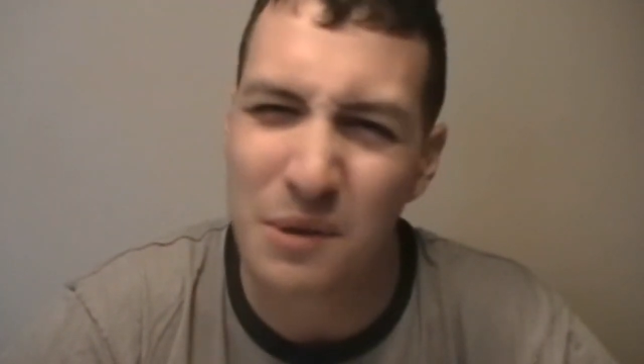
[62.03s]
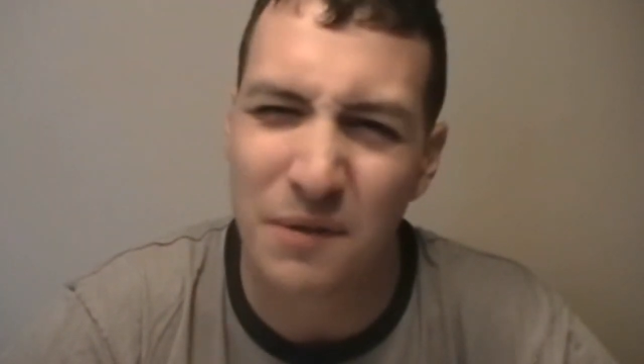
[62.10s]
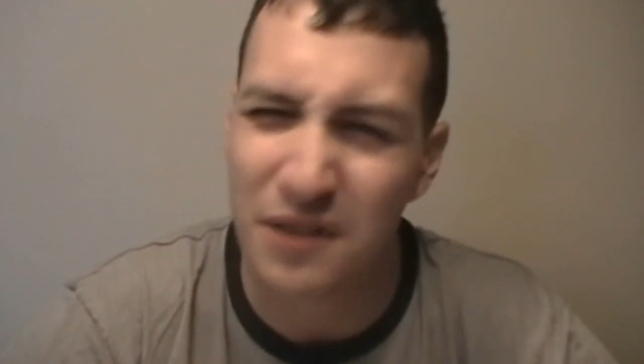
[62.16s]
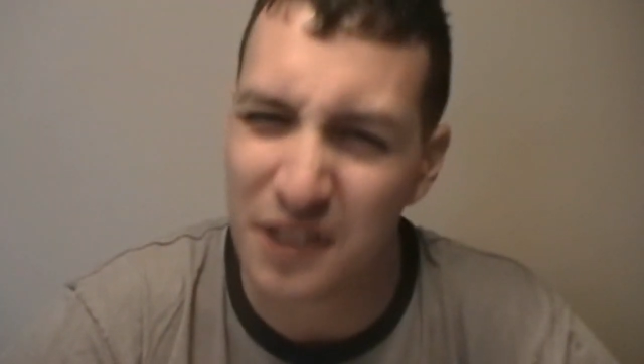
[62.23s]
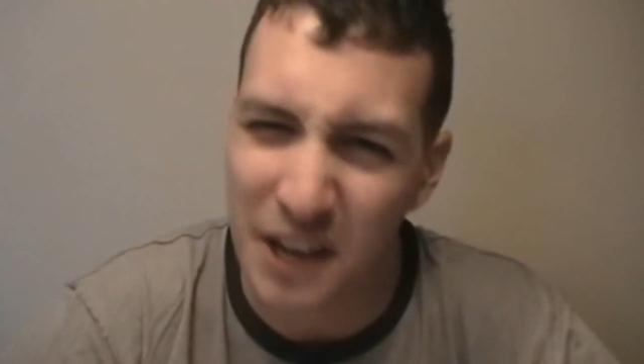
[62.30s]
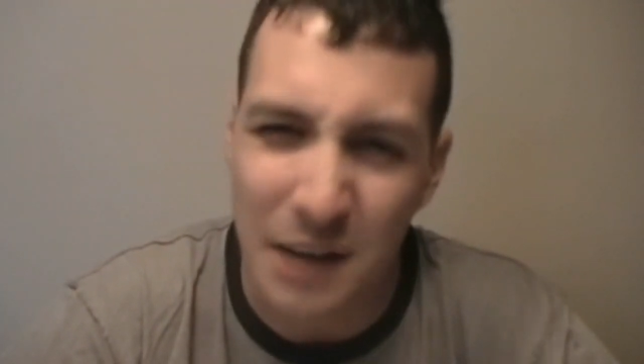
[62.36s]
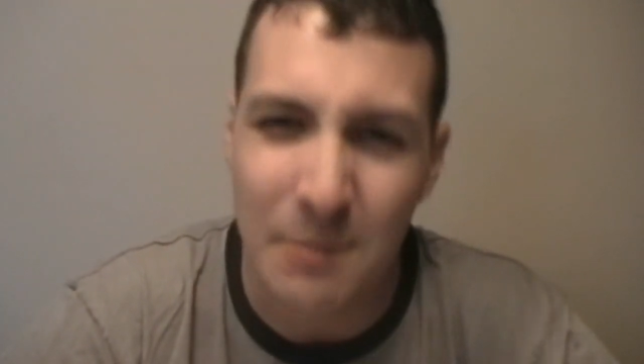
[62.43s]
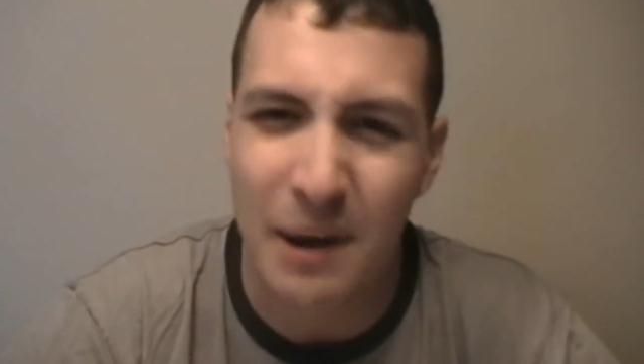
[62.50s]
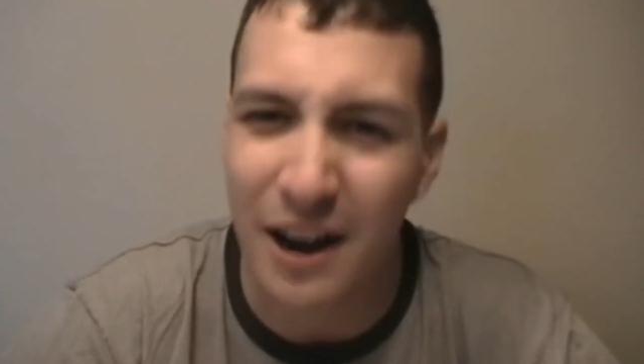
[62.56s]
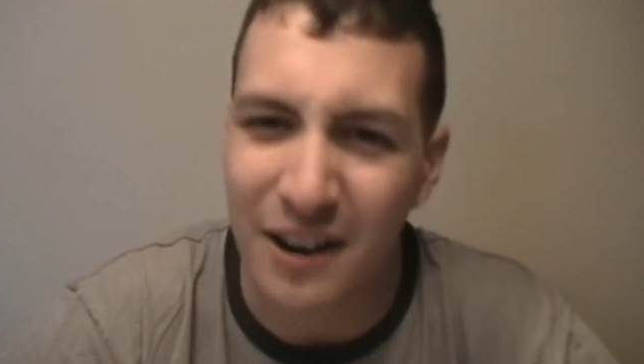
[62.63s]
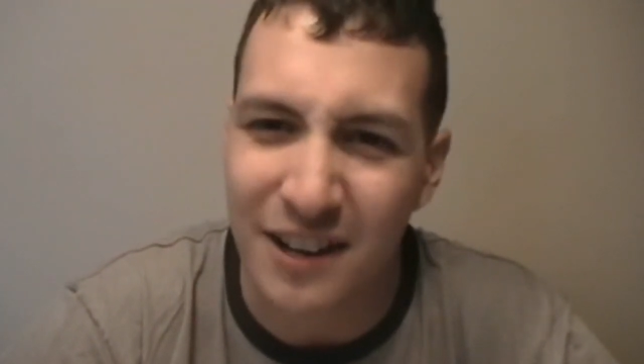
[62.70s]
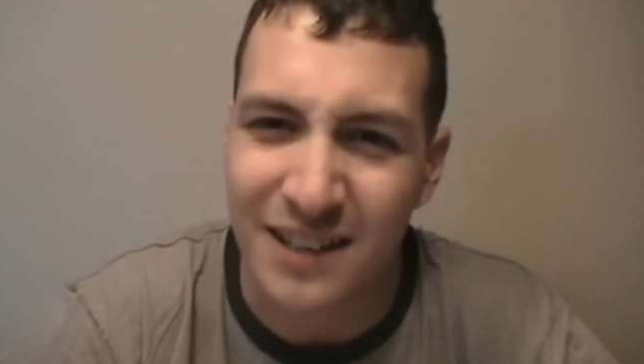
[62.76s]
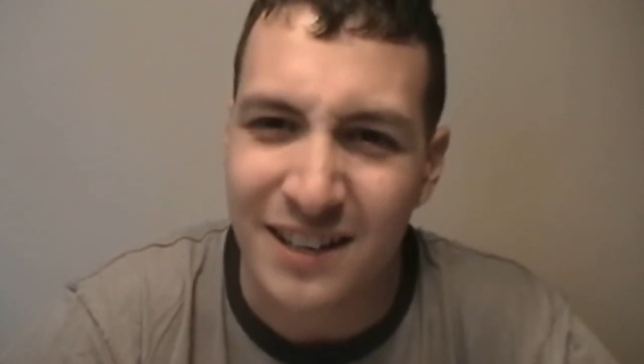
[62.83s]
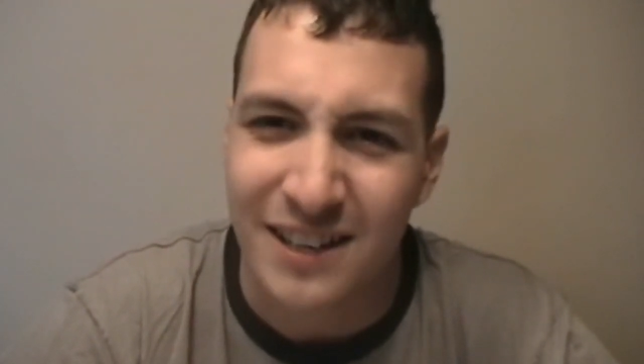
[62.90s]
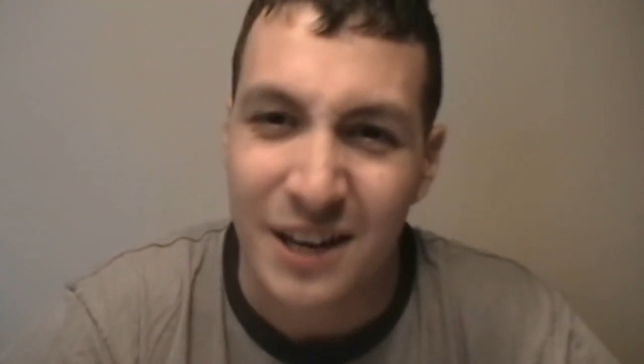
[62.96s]
if you think
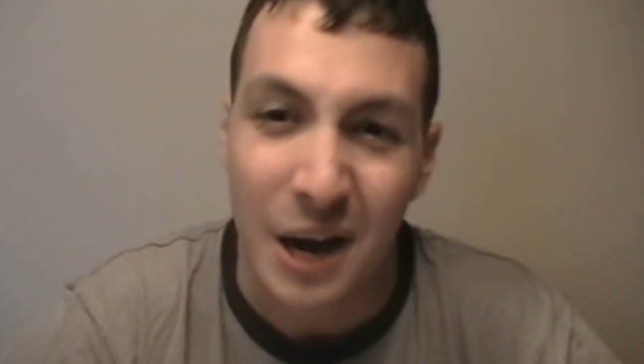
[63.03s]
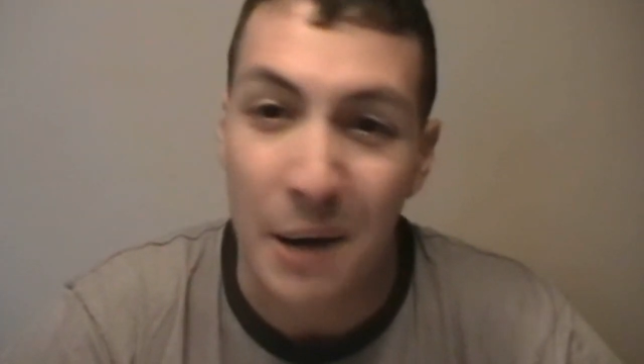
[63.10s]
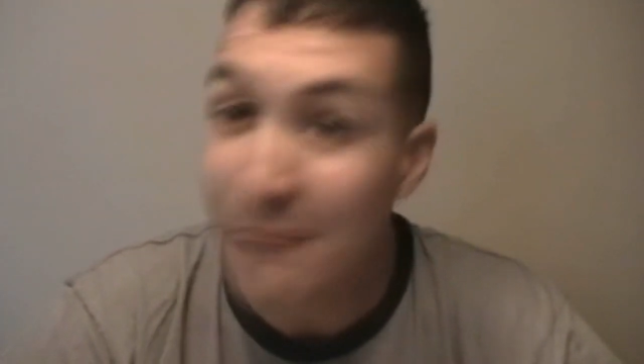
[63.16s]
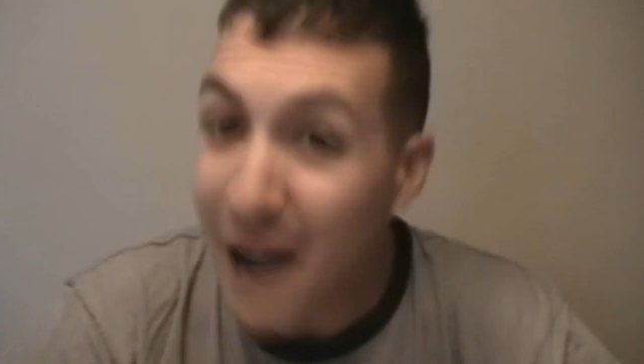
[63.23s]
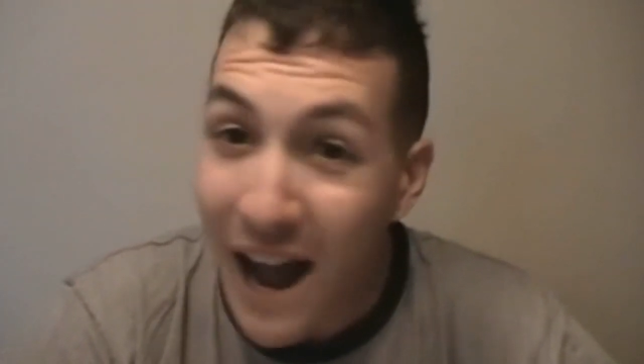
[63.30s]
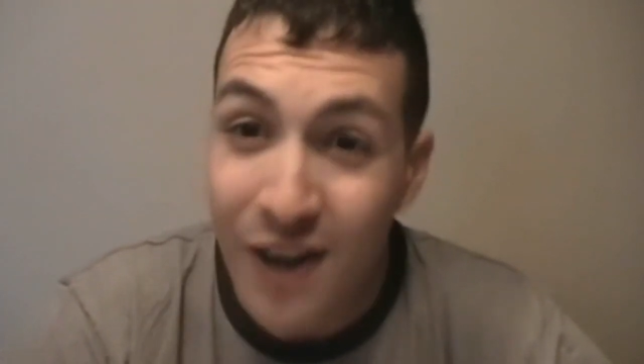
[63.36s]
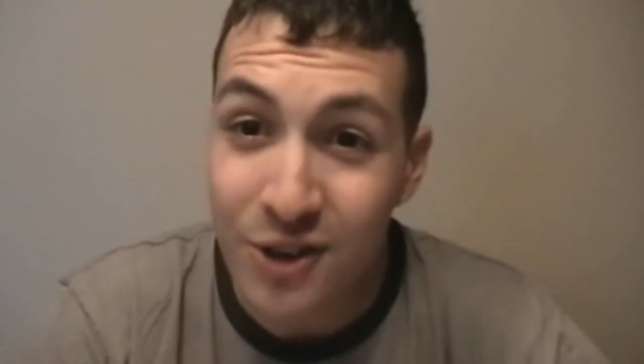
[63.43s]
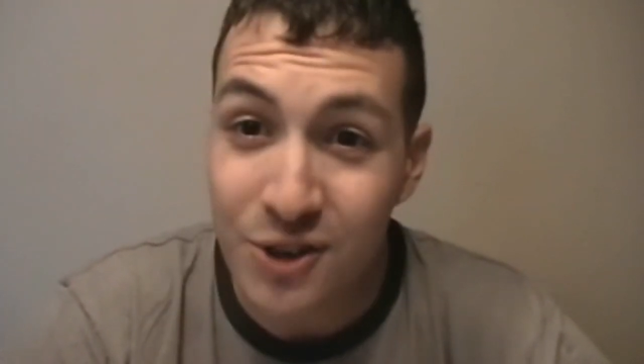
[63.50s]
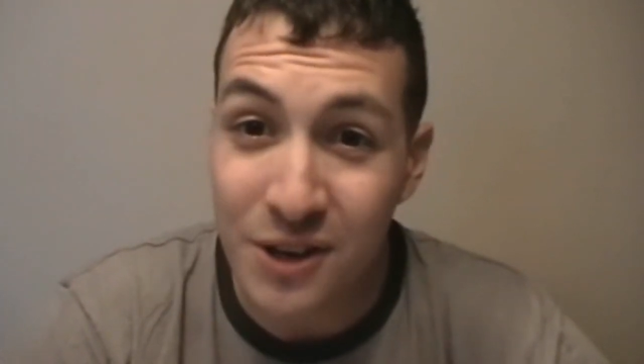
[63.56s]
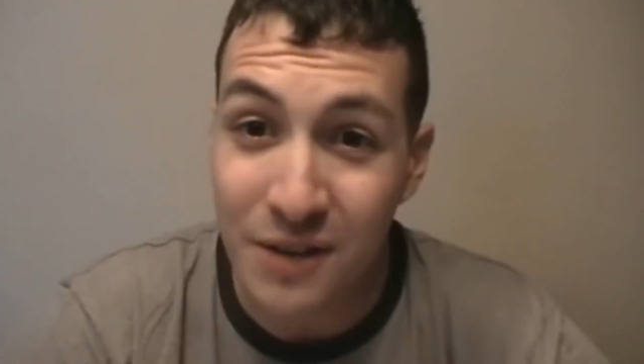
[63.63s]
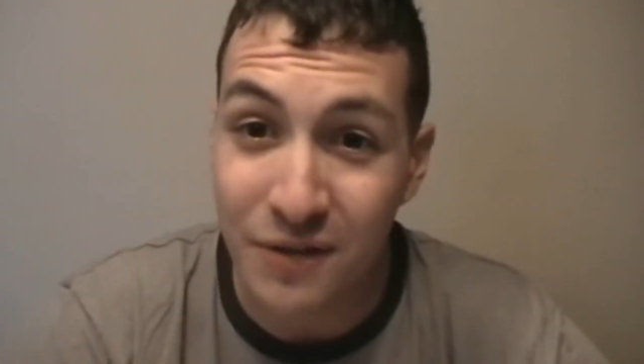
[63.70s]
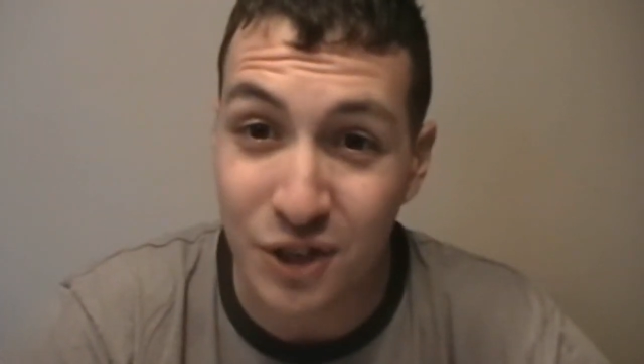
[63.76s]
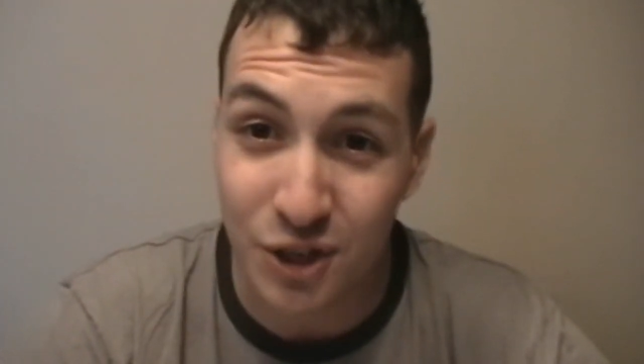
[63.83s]
about it. Imagine if